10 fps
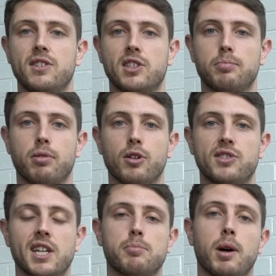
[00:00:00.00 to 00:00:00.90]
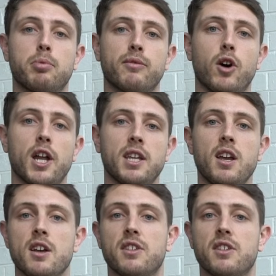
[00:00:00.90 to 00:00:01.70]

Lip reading: this process by providing